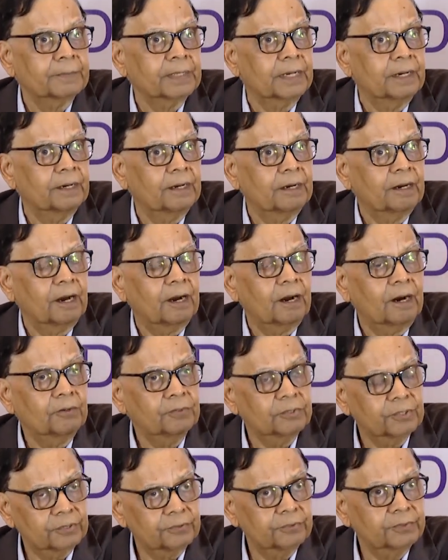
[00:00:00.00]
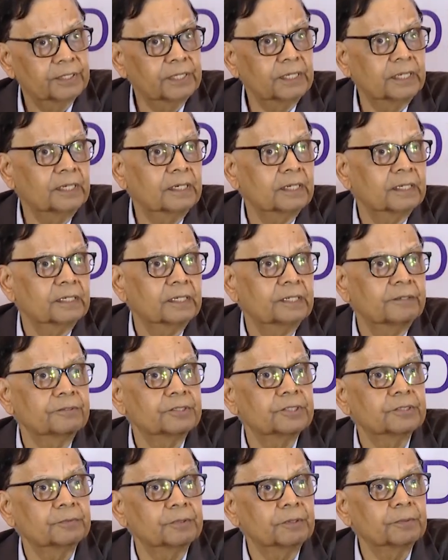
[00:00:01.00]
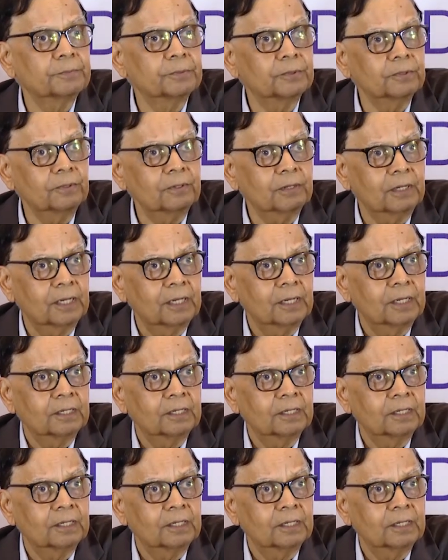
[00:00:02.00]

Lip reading: out of the divisible pool